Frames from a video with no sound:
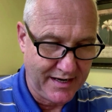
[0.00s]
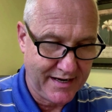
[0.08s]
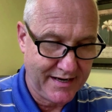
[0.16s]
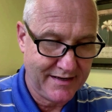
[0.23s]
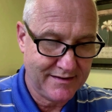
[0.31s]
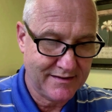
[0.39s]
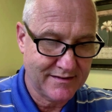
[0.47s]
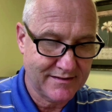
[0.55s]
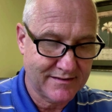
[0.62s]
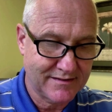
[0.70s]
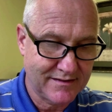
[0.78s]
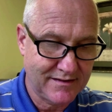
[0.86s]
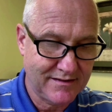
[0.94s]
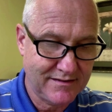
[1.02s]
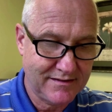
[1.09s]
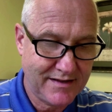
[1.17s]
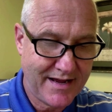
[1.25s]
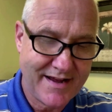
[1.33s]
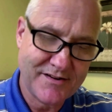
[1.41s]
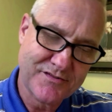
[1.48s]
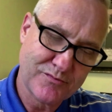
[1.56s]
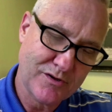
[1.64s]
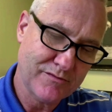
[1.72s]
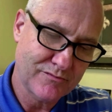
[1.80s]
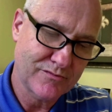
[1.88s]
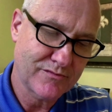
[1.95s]
And last,
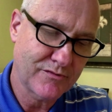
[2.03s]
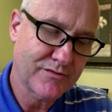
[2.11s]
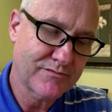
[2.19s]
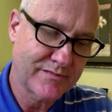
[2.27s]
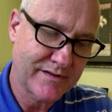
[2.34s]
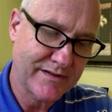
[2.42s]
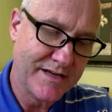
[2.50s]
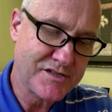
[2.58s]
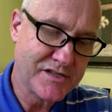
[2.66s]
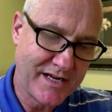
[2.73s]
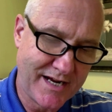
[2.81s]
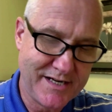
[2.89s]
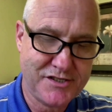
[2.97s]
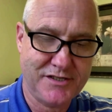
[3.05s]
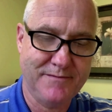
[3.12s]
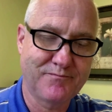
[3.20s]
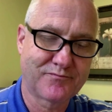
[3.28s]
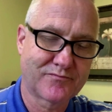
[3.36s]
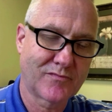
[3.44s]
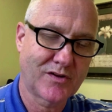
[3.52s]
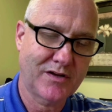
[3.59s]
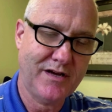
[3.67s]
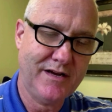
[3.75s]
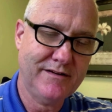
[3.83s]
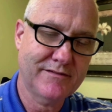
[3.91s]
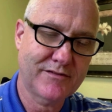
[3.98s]
well, education,
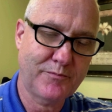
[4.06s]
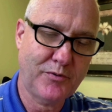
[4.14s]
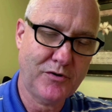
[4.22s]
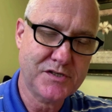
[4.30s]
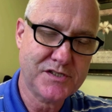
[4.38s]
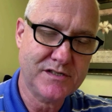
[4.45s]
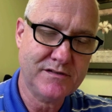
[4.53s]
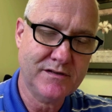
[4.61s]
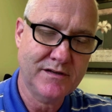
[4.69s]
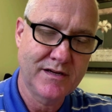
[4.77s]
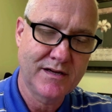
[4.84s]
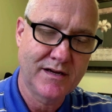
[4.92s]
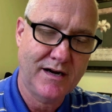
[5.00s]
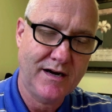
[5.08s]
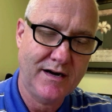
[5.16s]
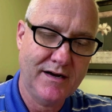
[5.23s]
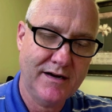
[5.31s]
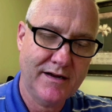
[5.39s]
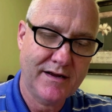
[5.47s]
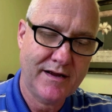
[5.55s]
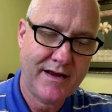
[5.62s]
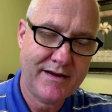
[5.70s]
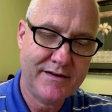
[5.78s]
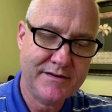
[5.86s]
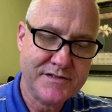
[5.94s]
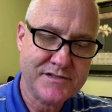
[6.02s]
okay? If the person
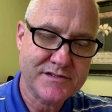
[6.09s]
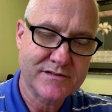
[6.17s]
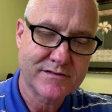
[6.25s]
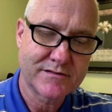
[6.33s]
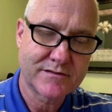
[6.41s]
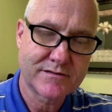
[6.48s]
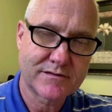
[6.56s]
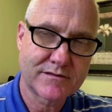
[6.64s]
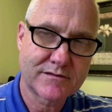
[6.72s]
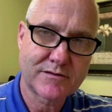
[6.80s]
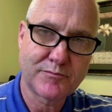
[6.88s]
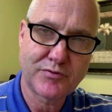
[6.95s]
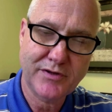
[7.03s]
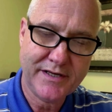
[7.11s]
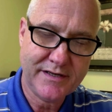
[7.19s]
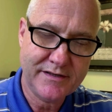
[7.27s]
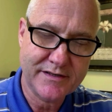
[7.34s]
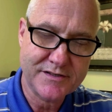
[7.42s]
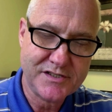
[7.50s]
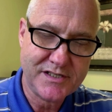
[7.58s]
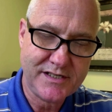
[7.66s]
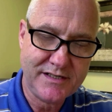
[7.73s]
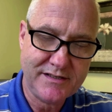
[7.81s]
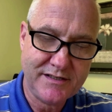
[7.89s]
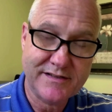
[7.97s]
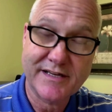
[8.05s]
has completed a
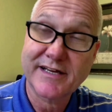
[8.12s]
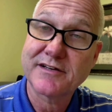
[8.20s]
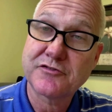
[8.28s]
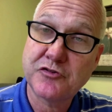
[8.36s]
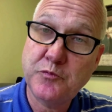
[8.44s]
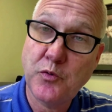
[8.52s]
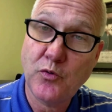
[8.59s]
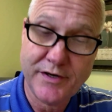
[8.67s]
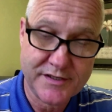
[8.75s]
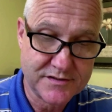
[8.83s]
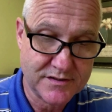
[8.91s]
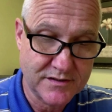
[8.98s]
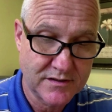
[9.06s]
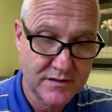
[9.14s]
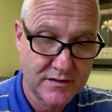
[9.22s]
GED, they get 2 points.